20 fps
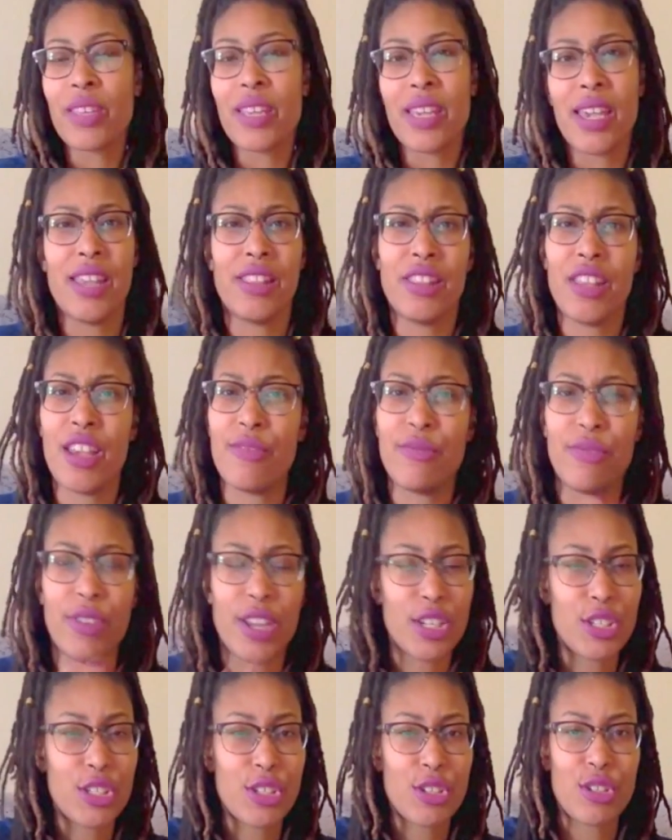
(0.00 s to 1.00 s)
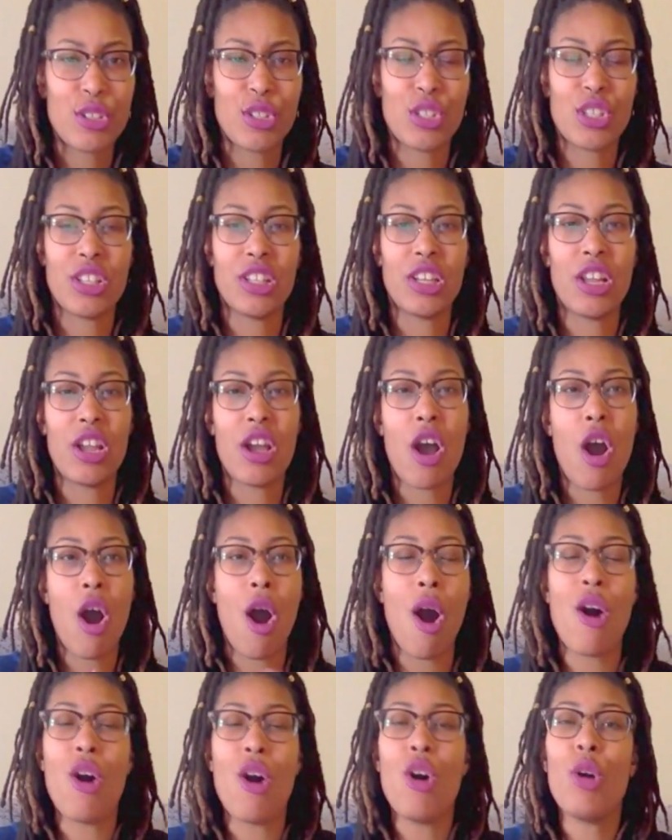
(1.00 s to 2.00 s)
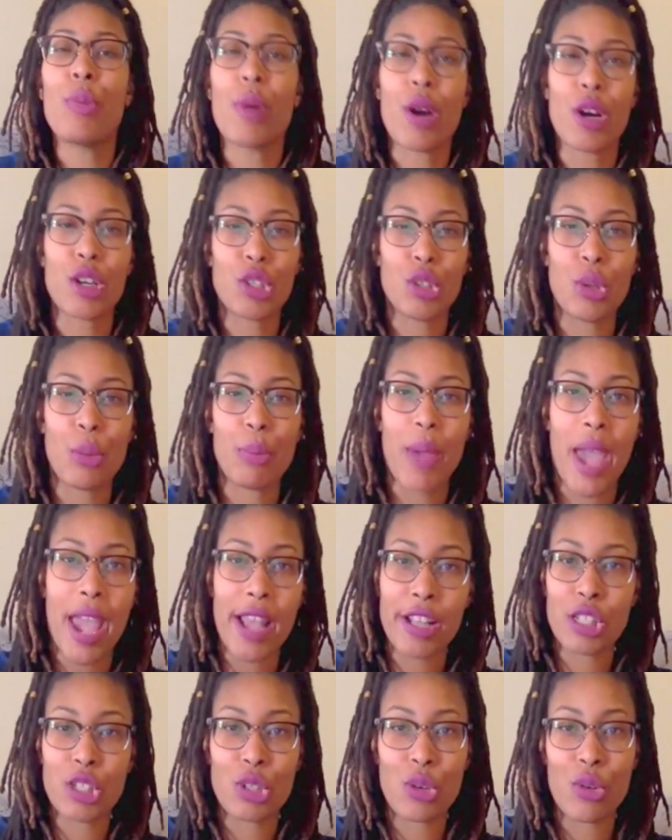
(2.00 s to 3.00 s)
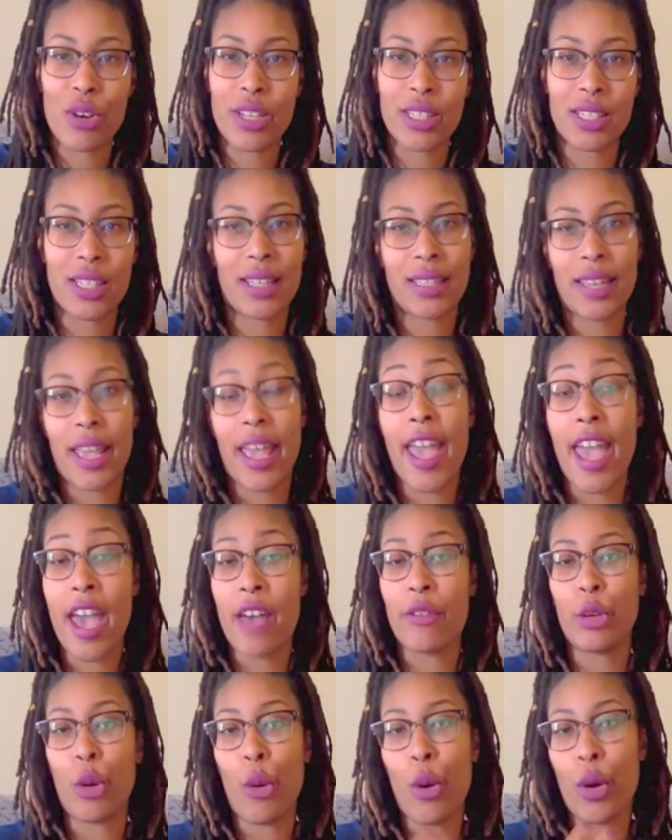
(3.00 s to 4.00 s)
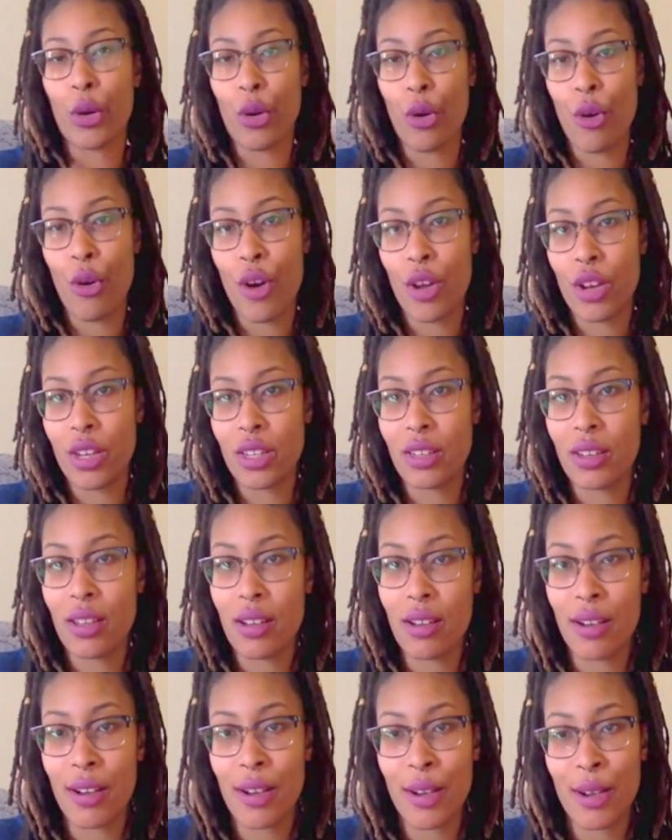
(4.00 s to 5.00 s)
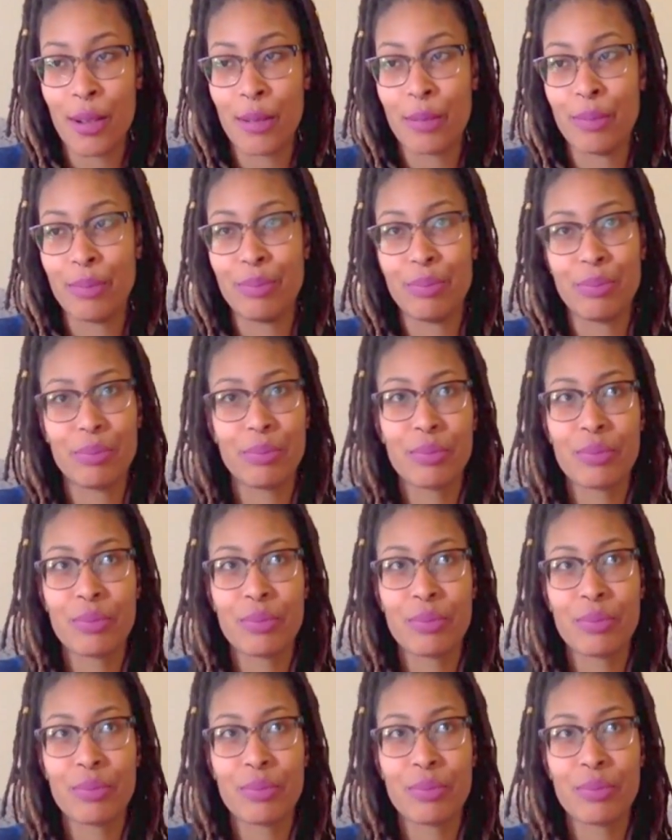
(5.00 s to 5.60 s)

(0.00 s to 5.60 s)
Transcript: and their adventures and their own personal backstories that they have going on.